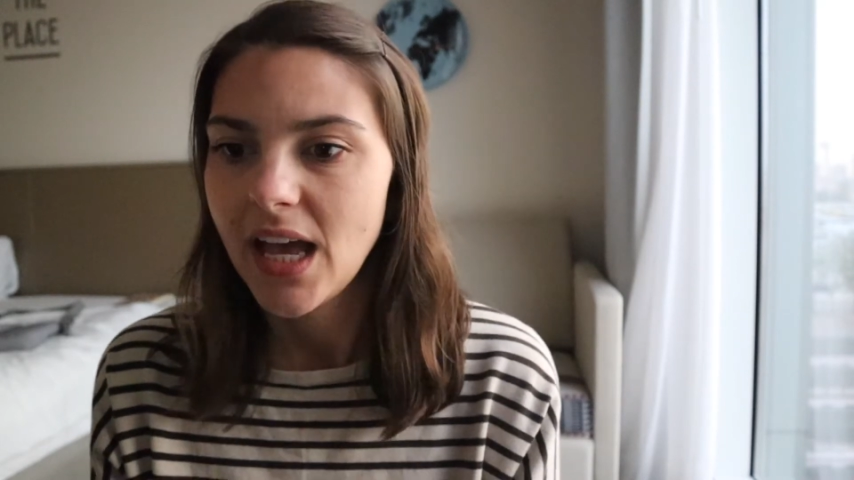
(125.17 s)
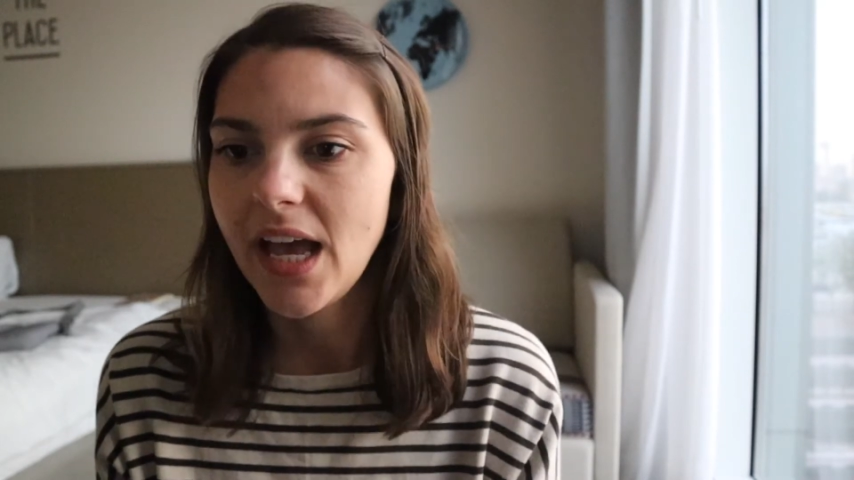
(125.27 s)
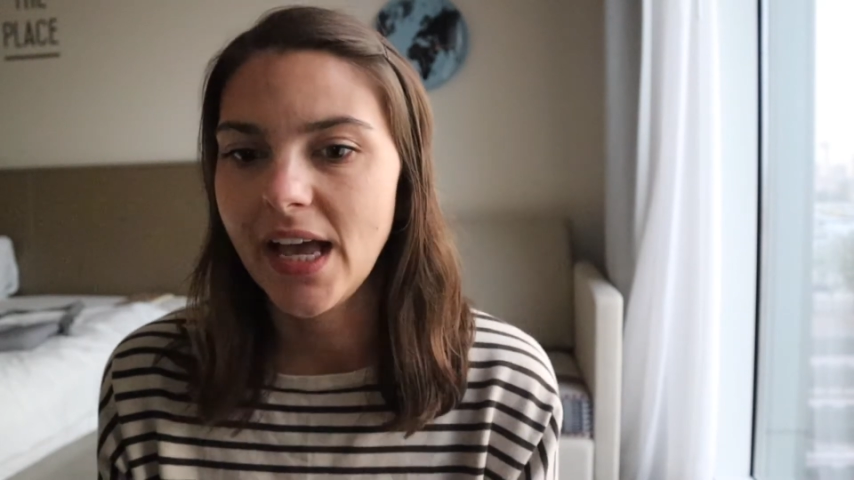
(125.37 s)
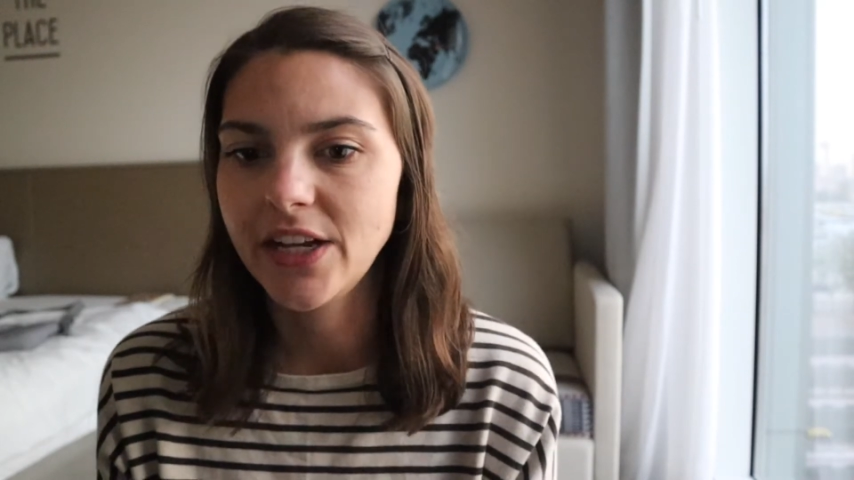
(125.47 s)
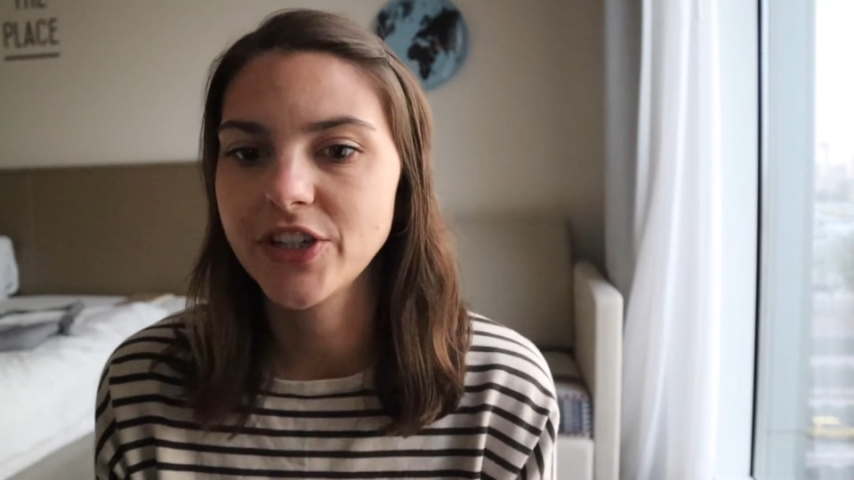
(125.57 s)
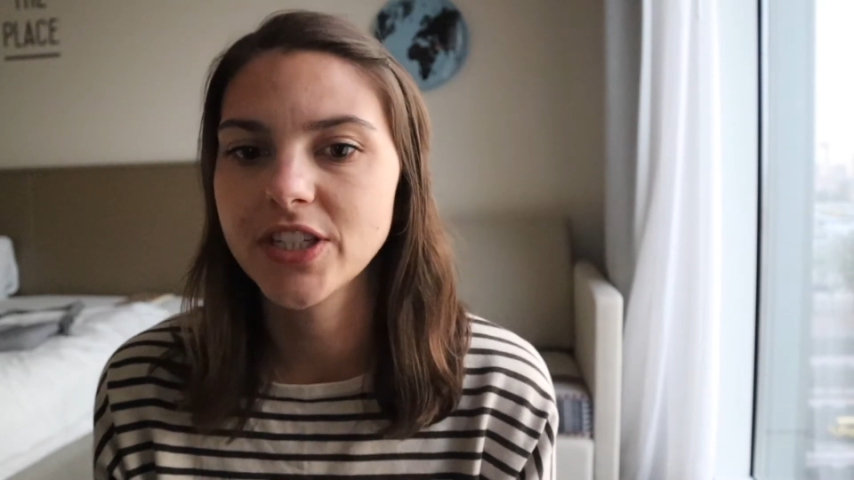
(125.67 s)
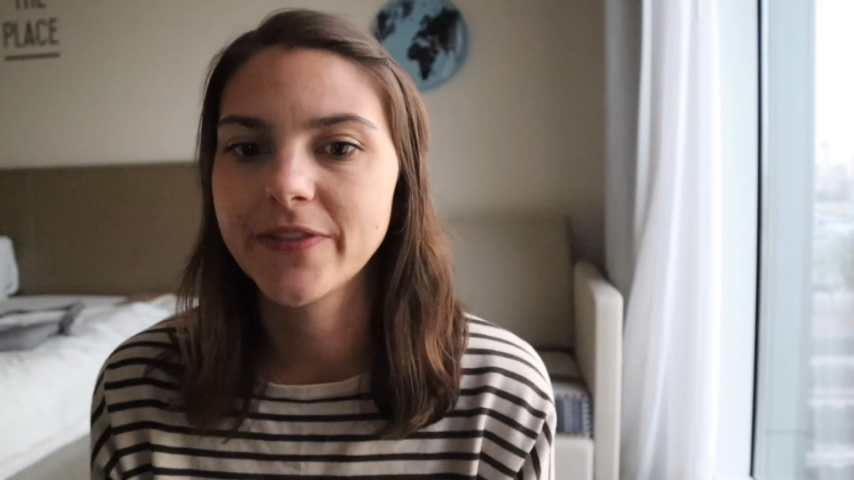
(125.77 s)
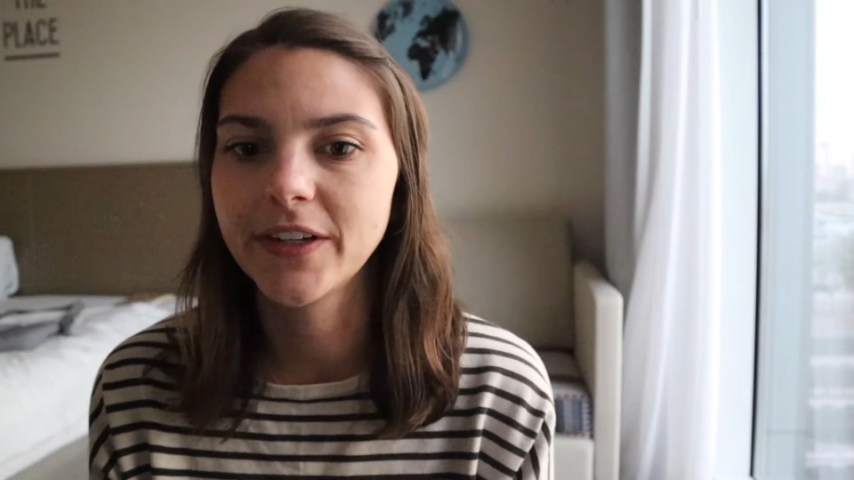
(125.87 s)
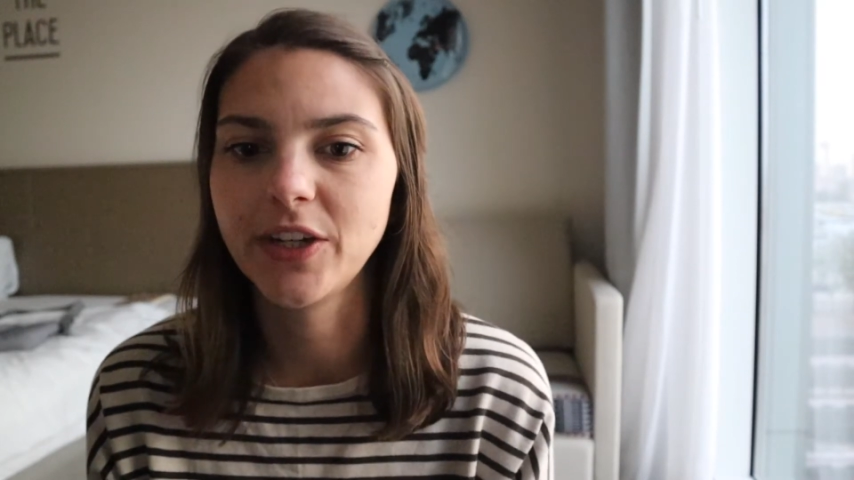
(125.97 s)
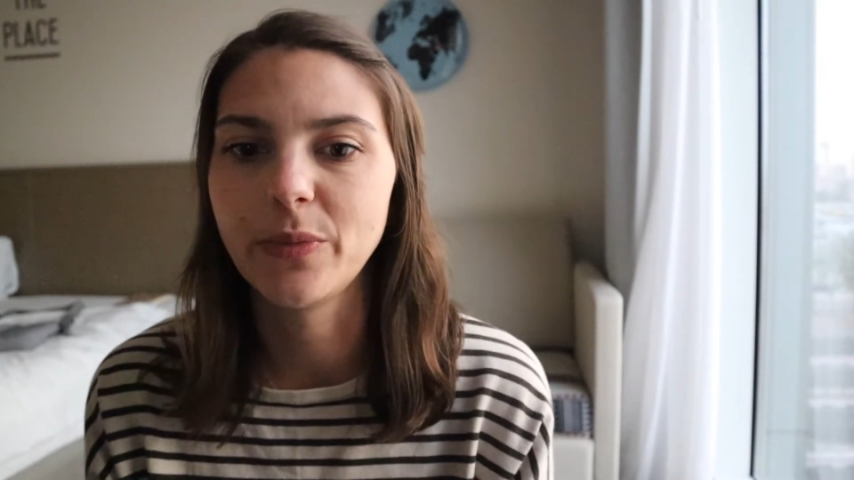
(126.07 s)
And just
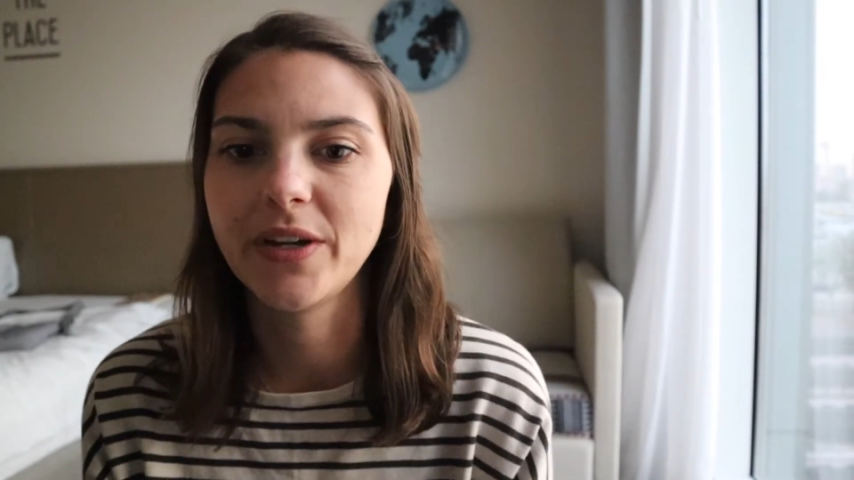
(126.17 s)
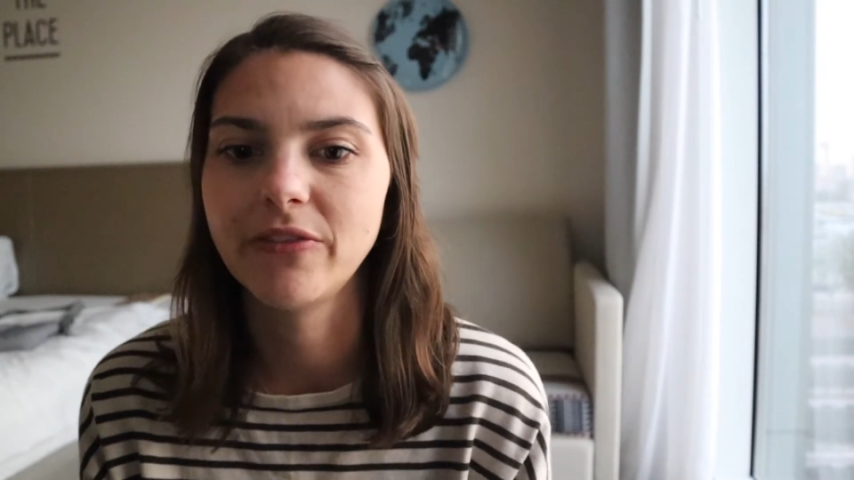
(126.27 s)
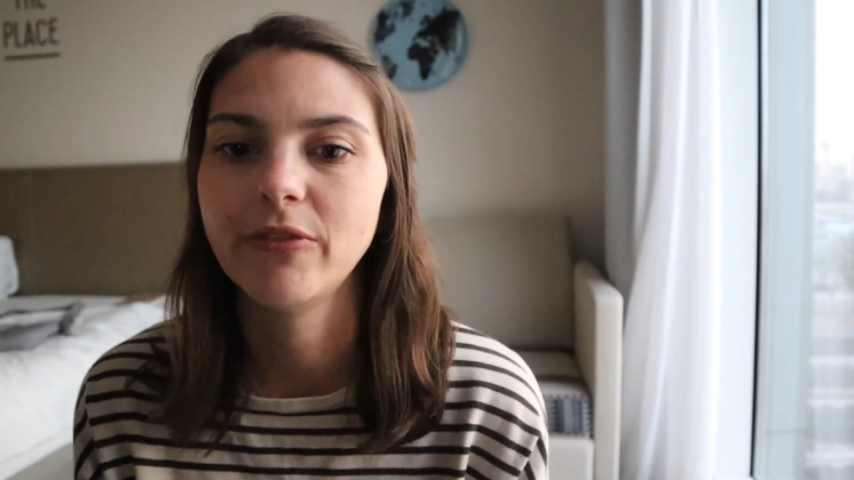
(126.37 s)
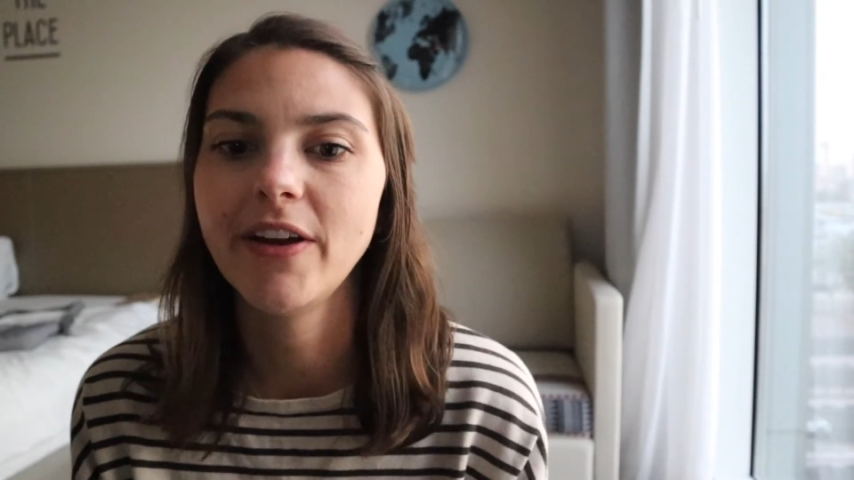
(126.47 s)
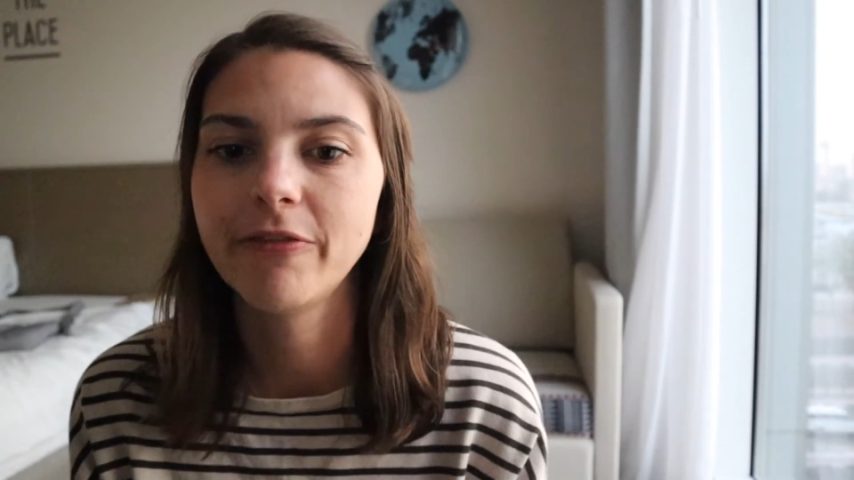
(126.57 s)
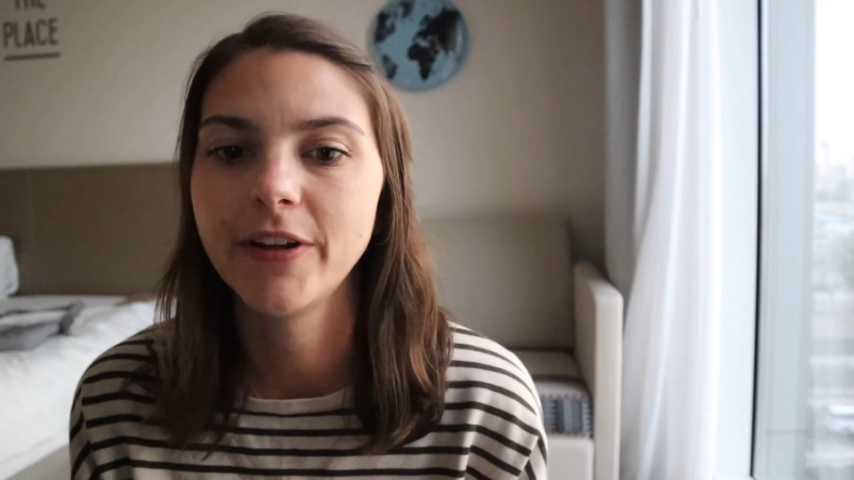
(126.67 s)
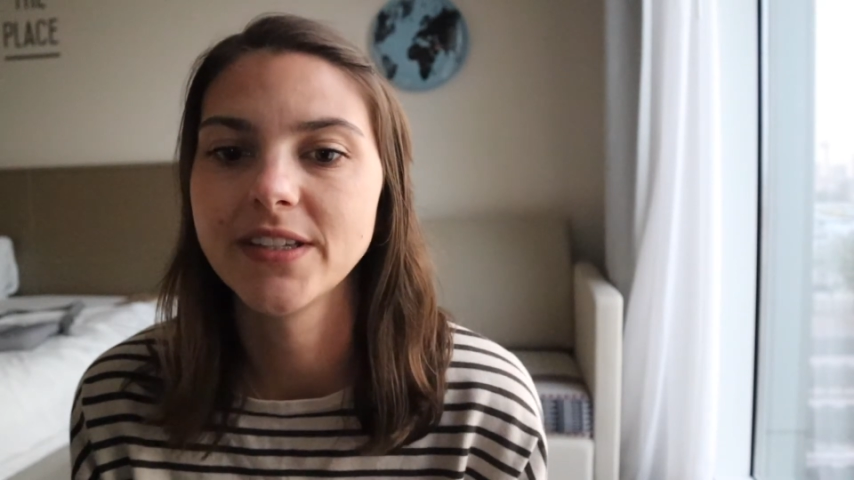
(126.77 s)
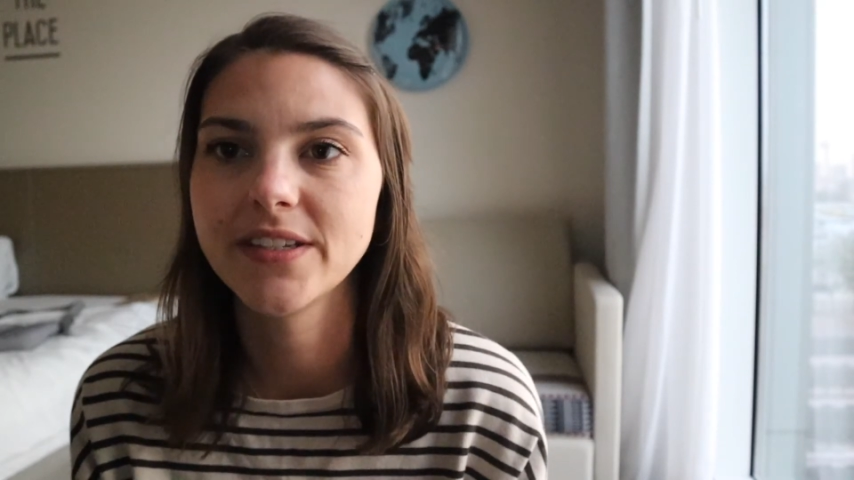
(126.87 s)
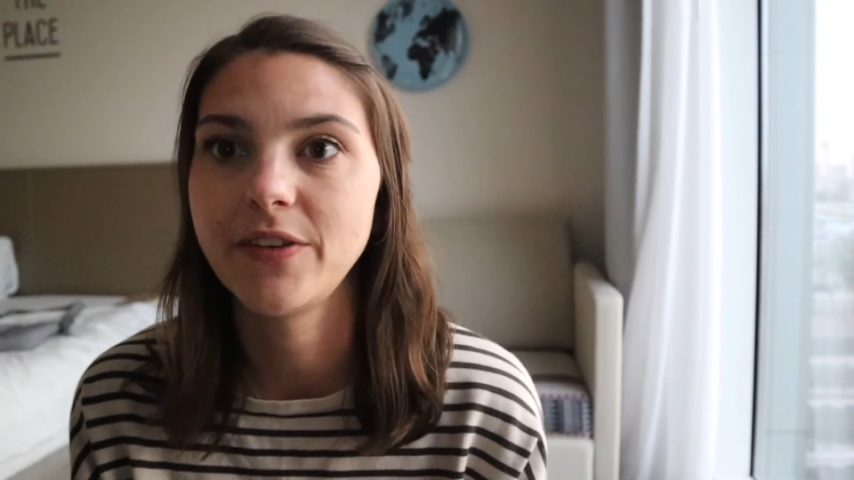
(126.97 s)
for a little bit of reference,